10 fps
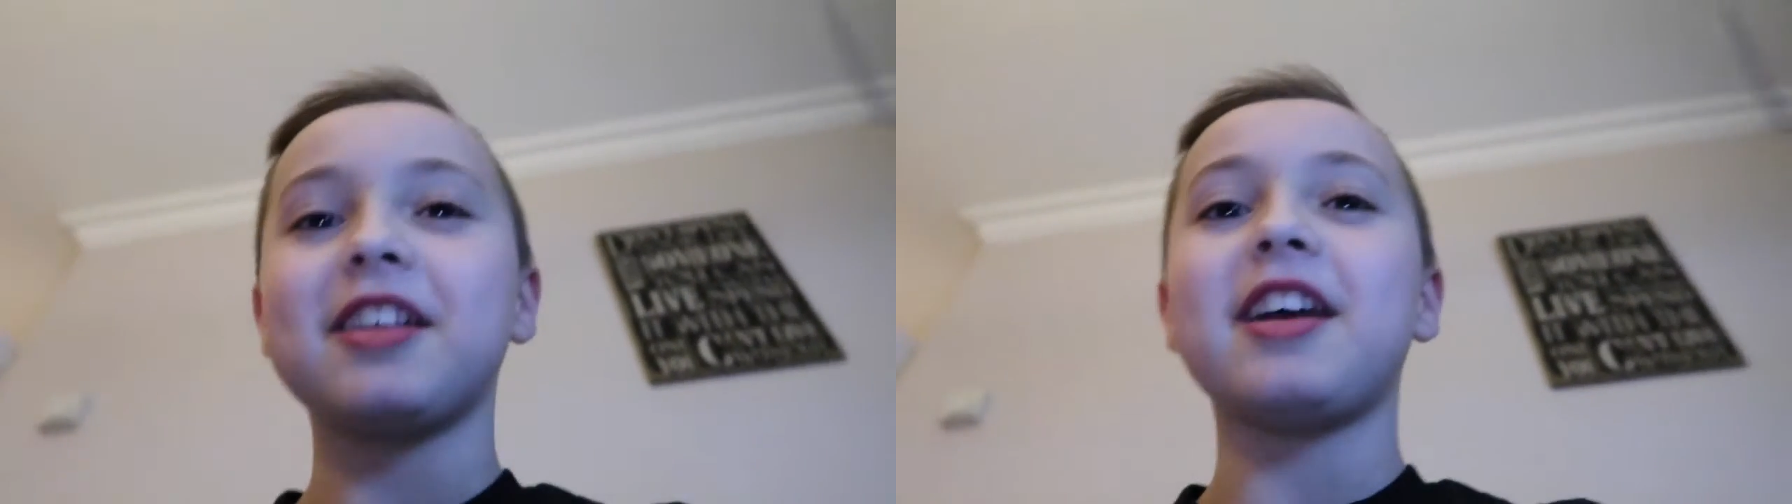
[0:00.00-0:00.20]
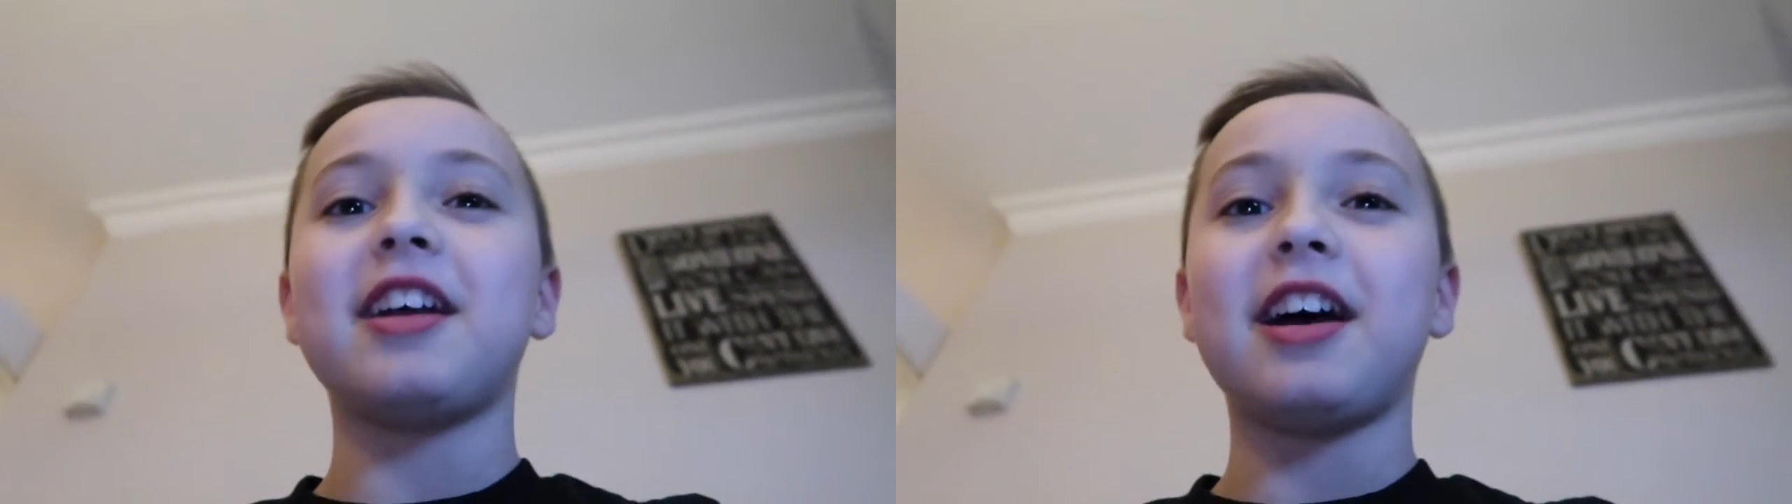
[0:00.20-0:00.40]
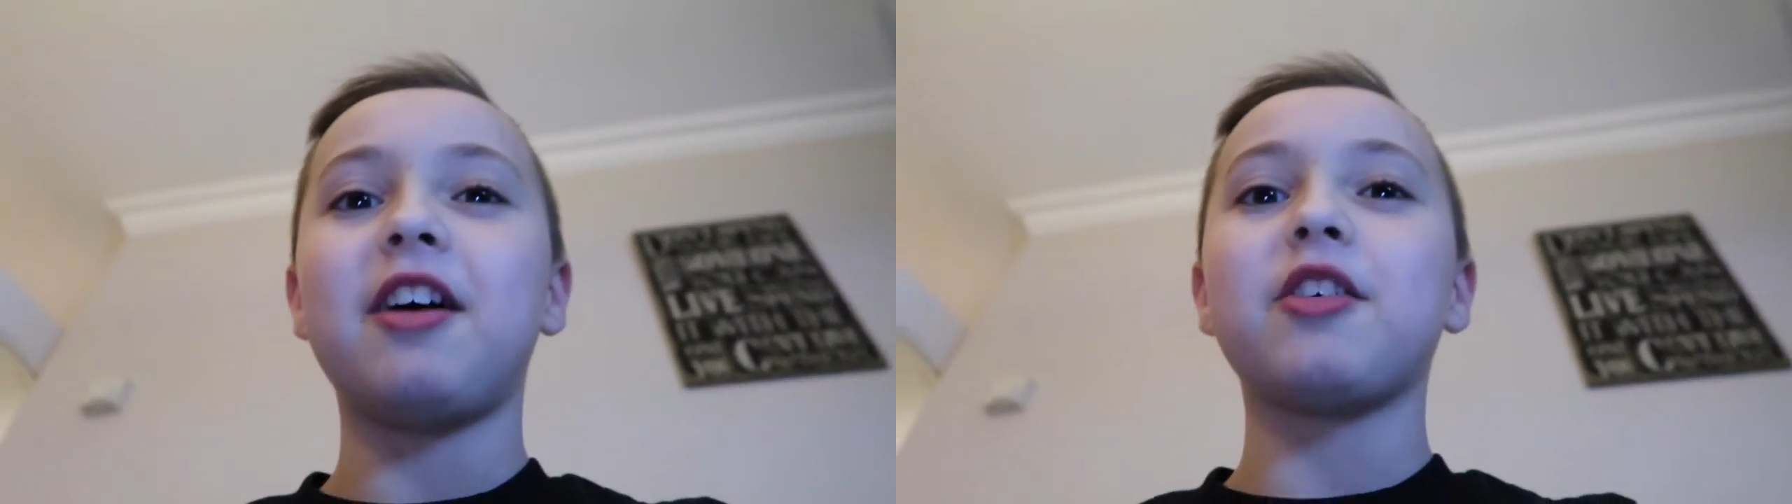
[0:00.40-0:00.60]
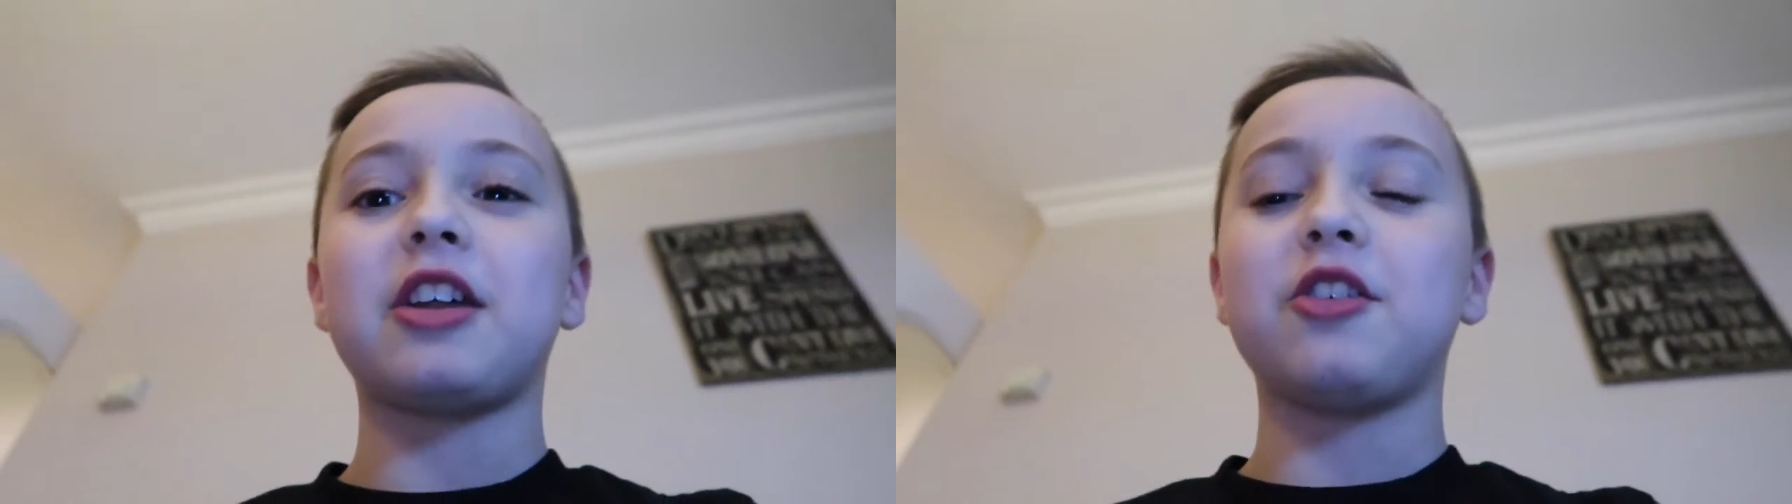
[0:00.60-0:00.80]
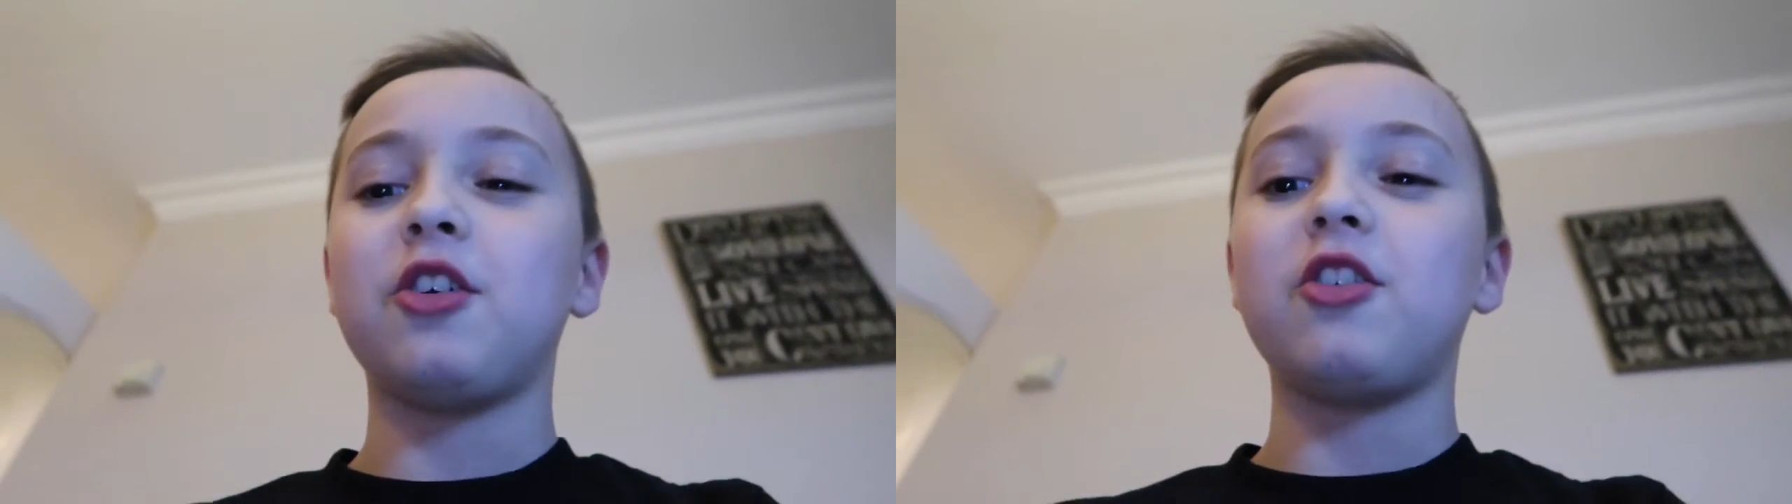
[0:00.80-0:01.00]
and then I'll
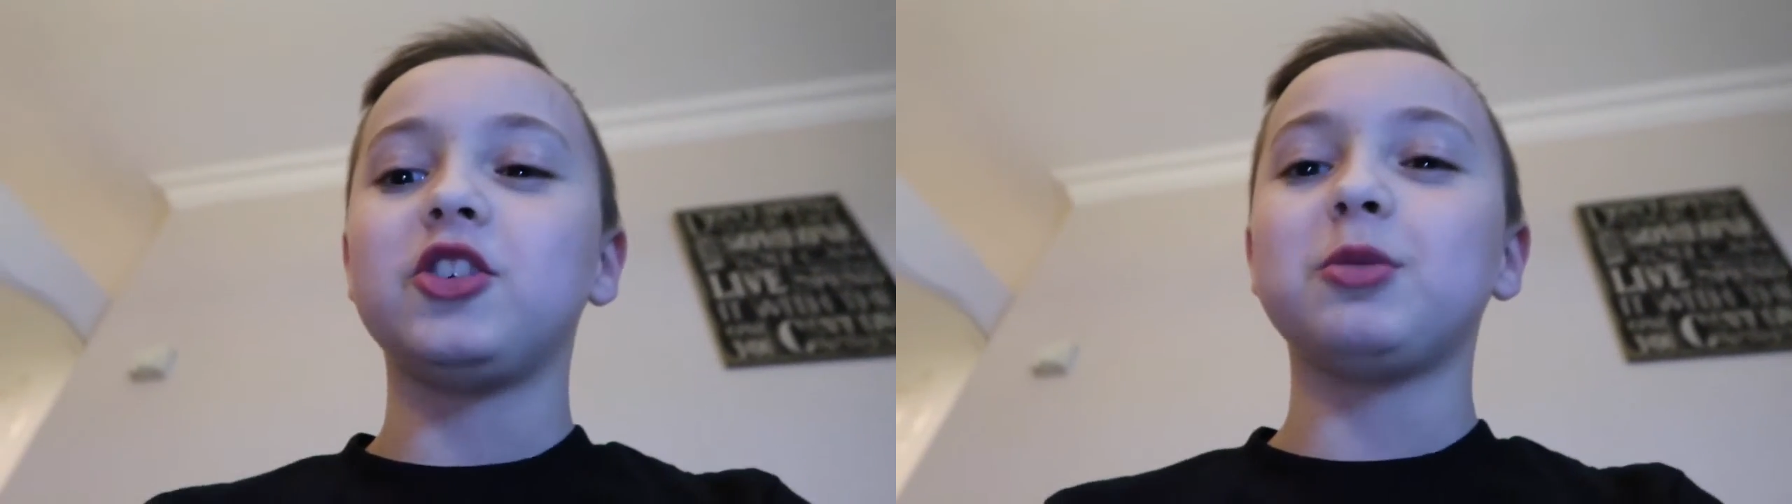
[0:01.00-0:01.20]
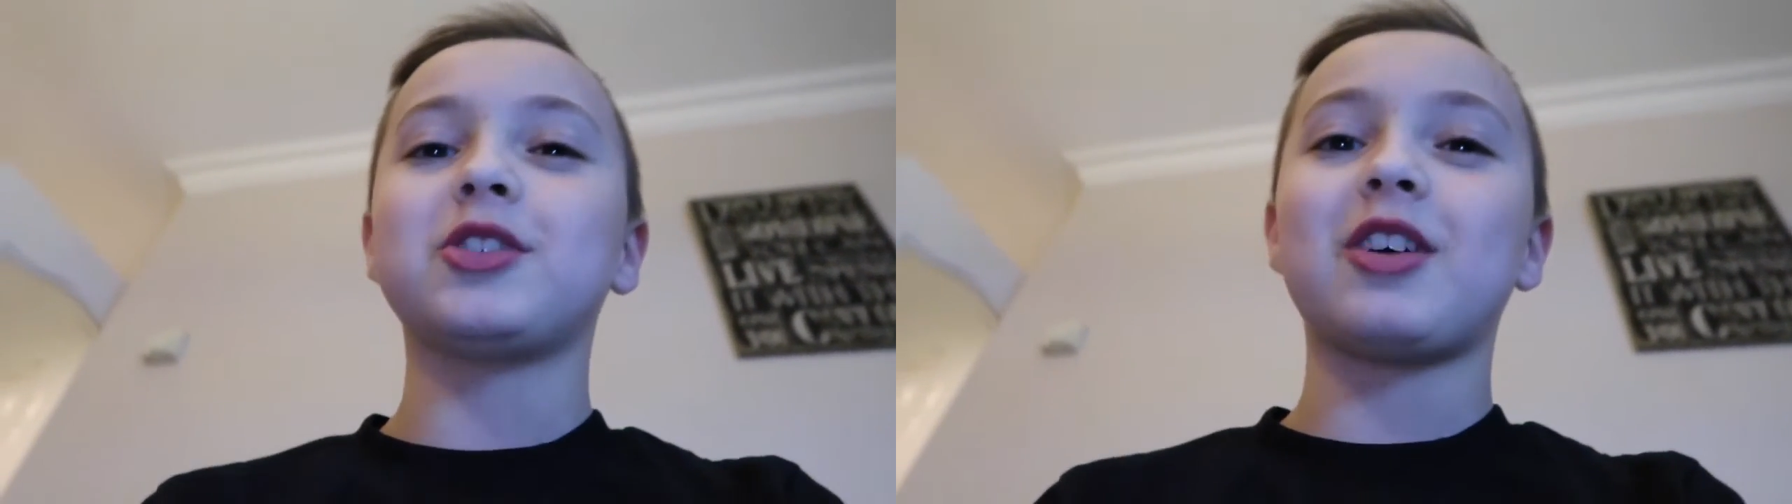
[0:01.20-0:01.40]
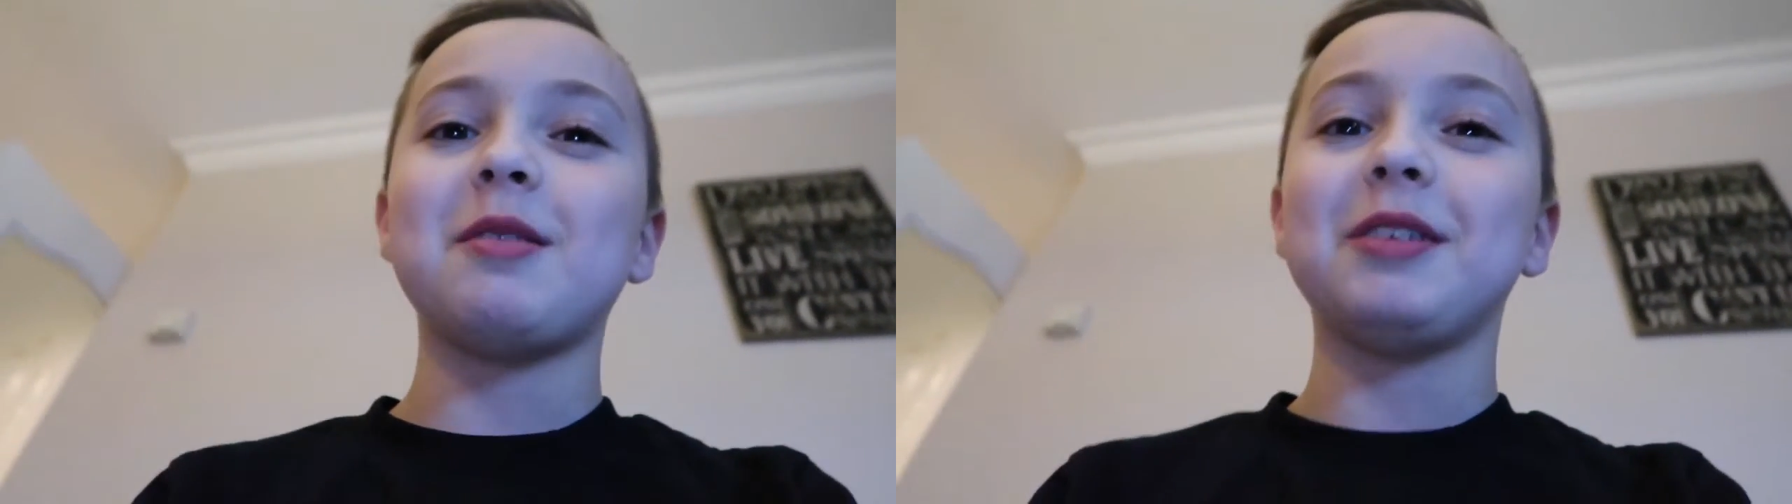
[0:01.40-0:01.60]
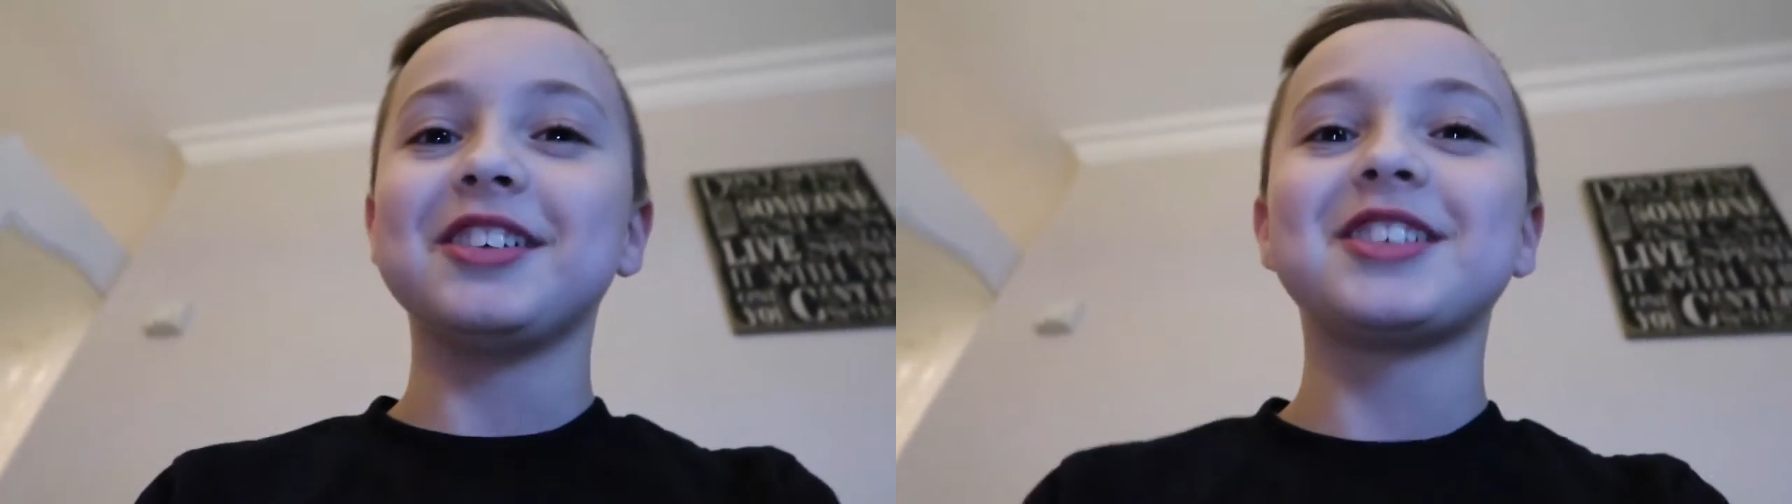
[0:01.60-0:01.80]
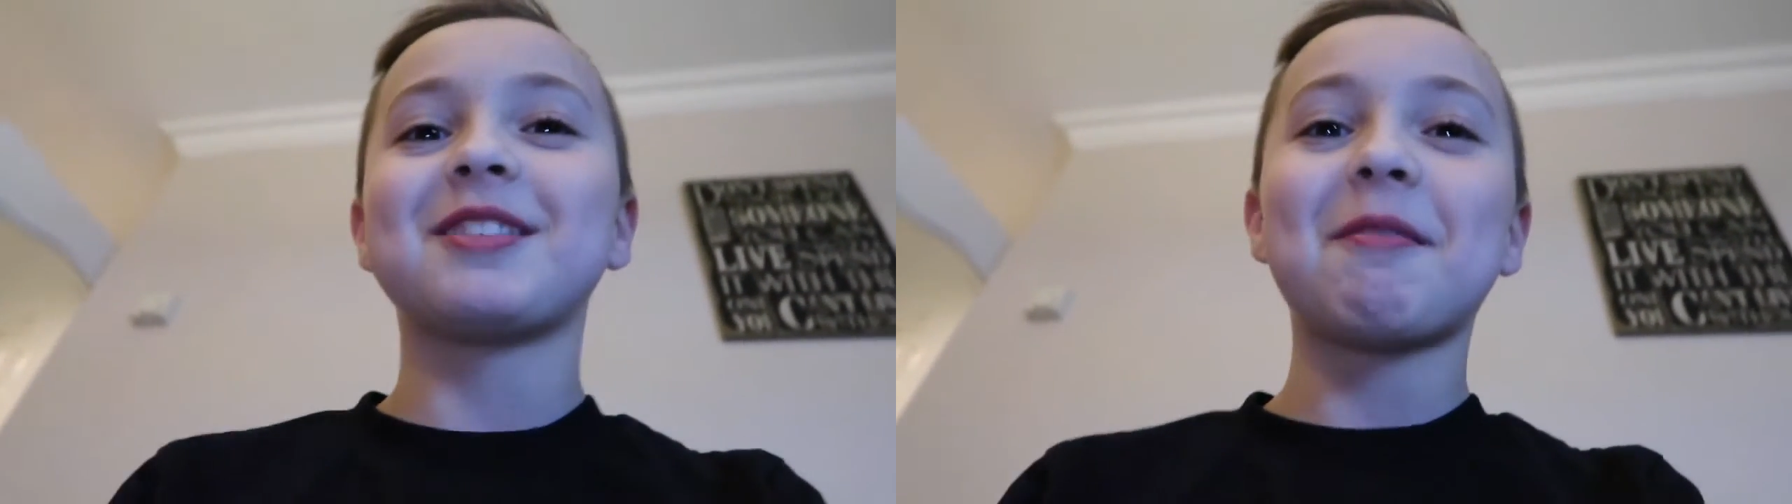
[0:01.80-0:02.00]
get 100
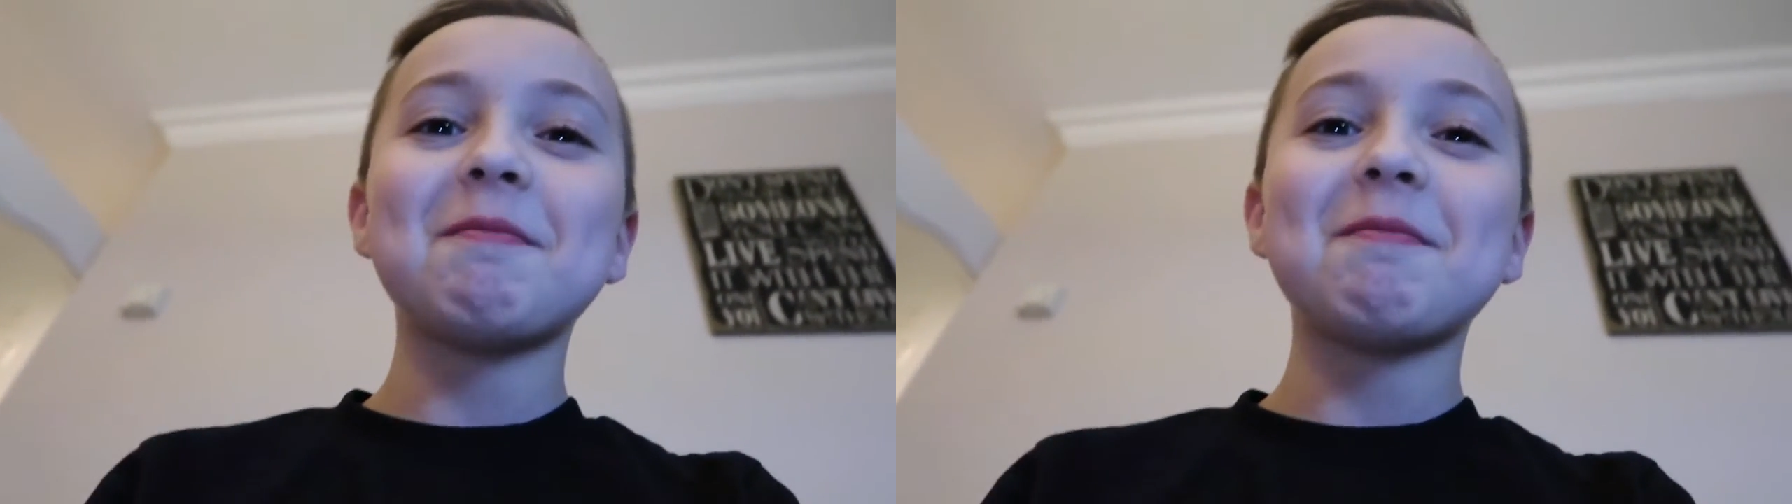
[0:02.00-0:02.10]
subscribers.